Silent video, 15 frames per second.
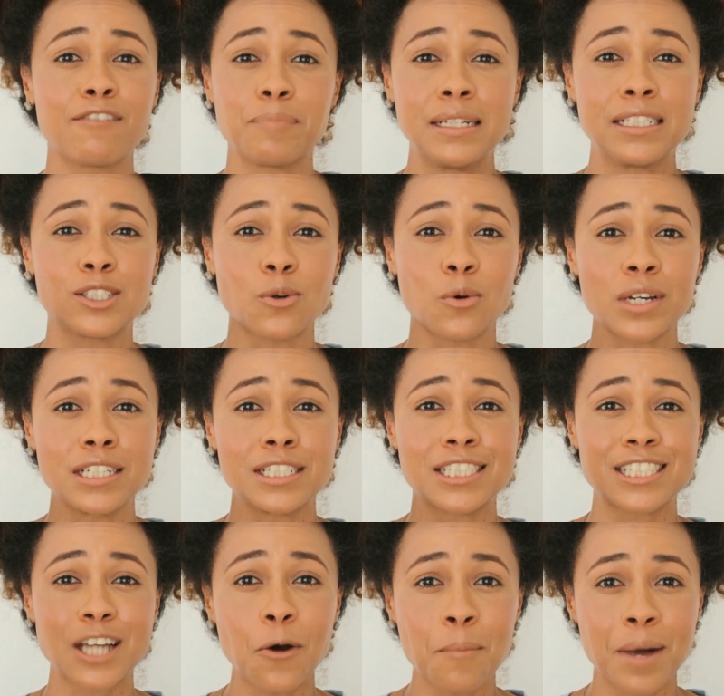i've been talking
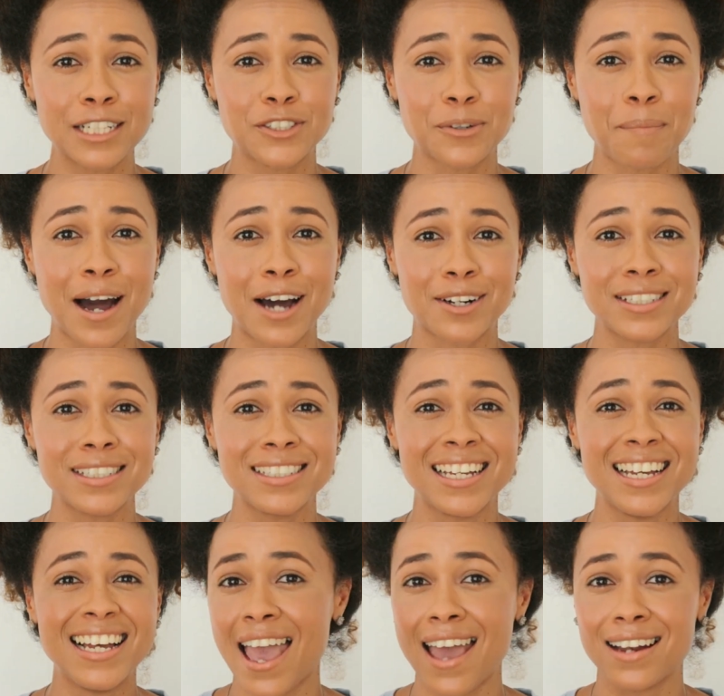so much about it
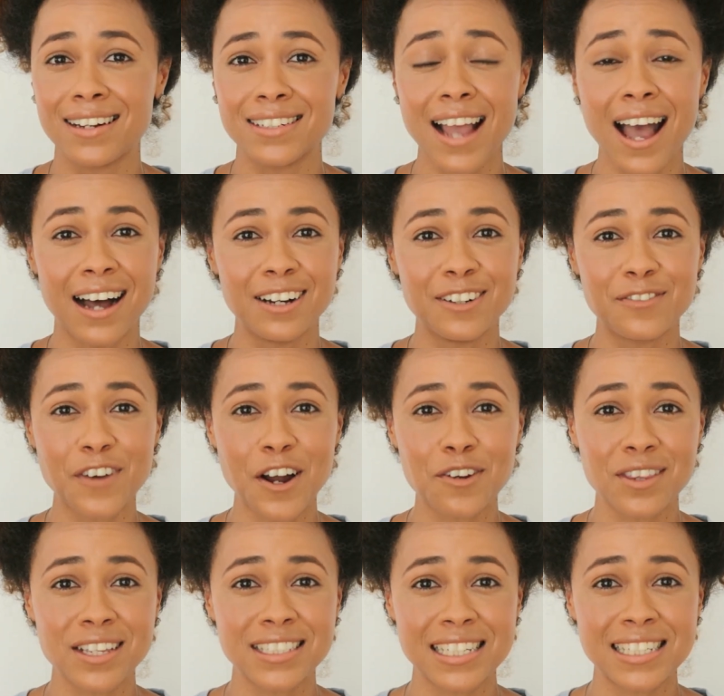and yeah
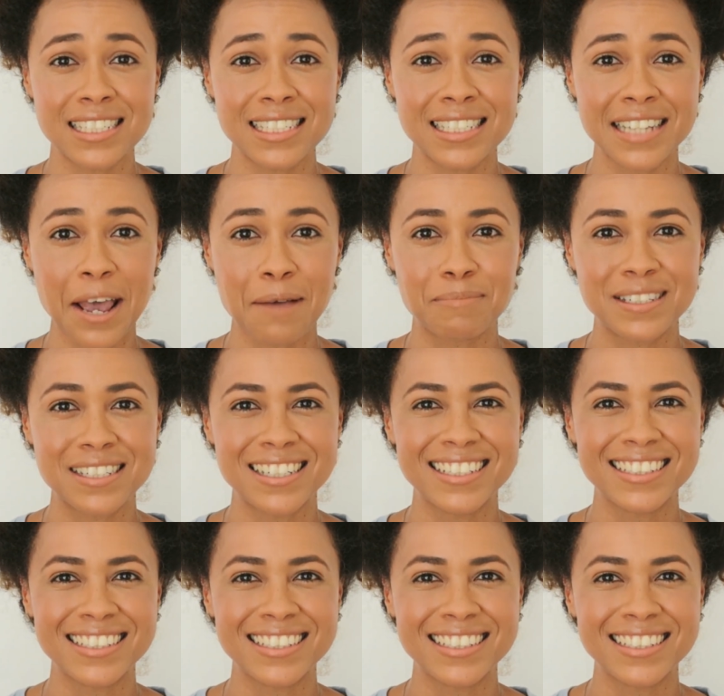follow these easy steps